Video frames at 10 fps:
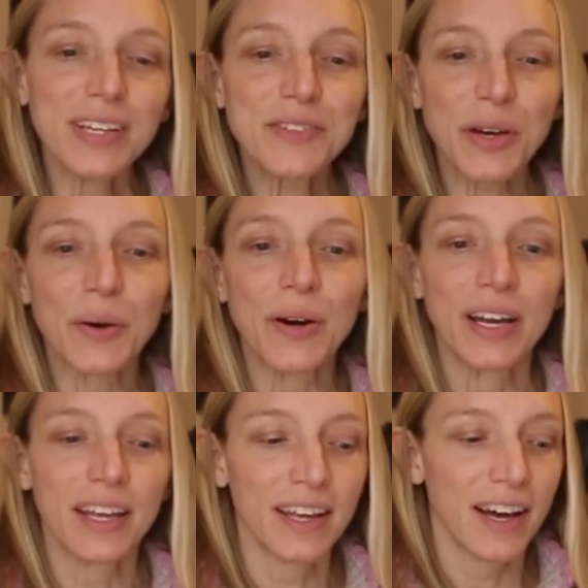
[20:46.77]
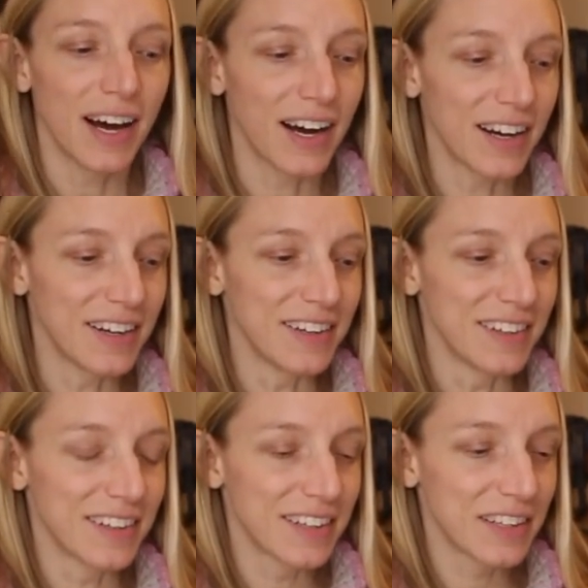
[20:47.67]
So
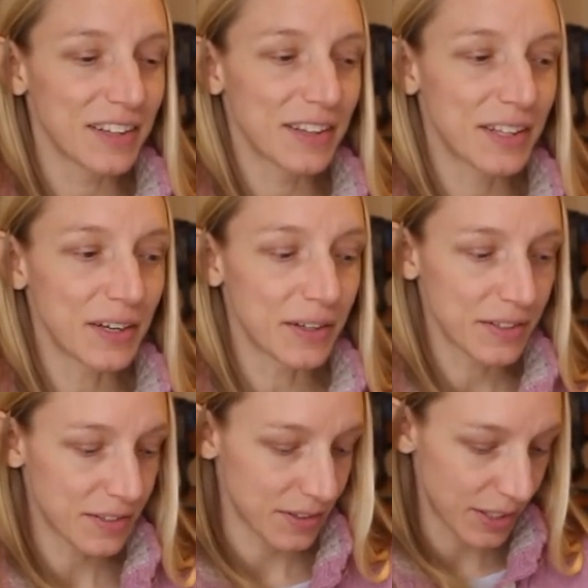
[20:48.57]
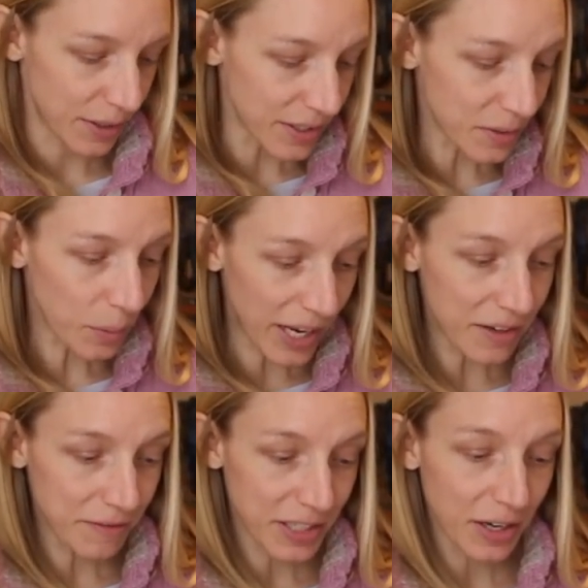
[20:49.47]
uh, there's there is a way
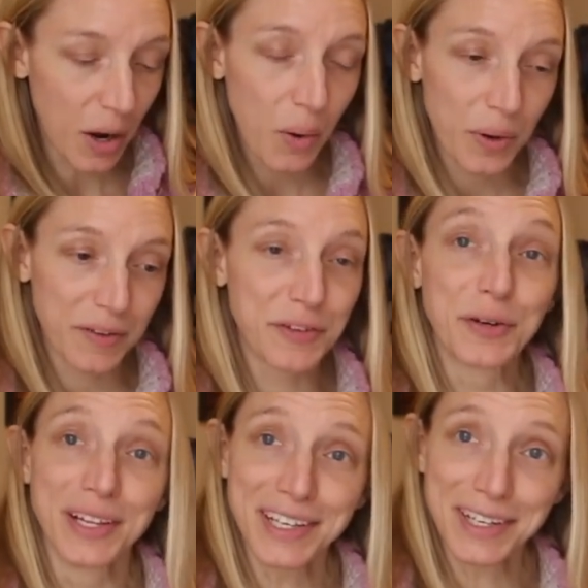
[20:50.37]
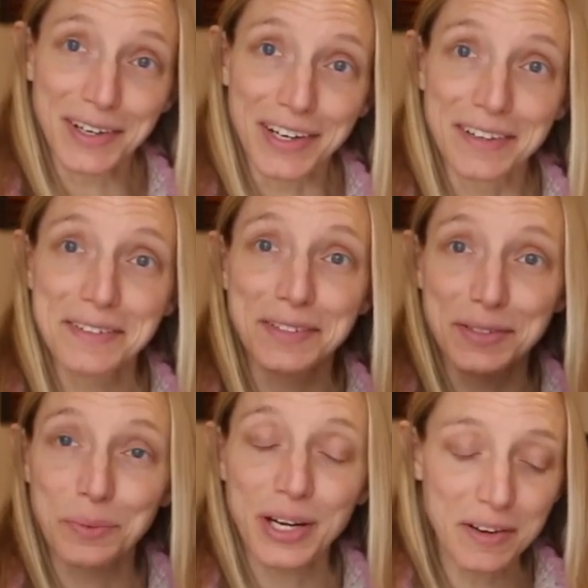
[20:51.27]
to figure out, if you're really curious,
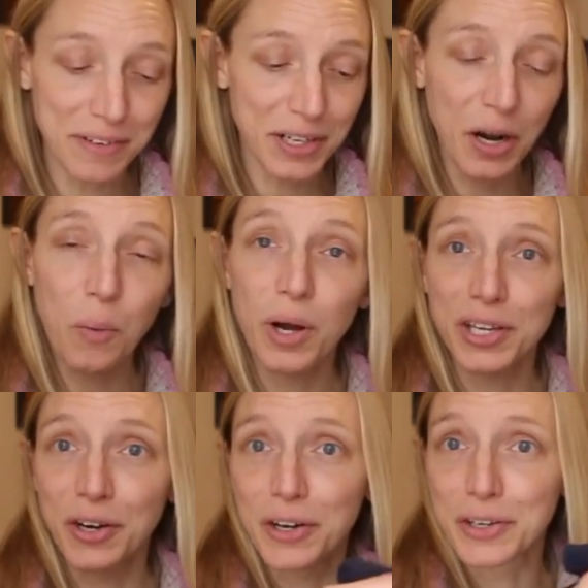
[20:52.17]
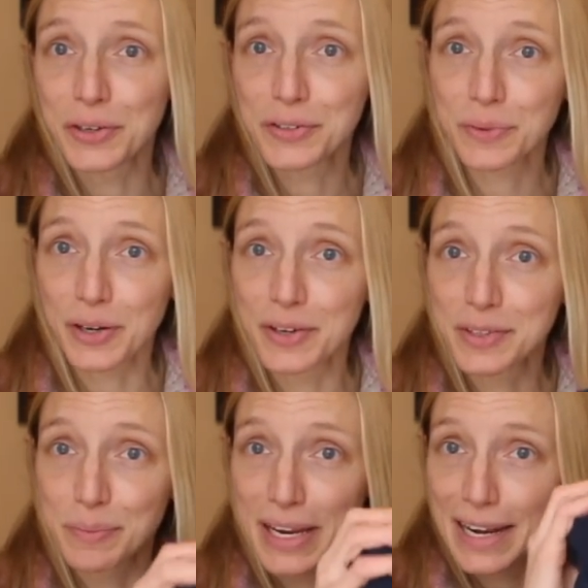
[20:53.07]
there's a way to figure out what yarn your sweater
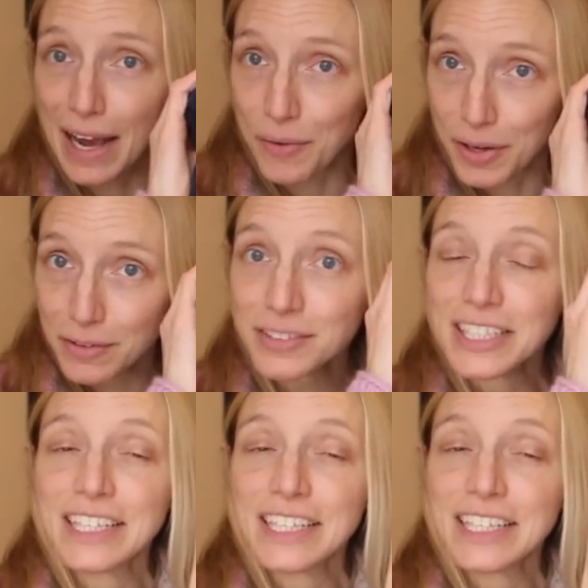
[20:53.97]
is made out of.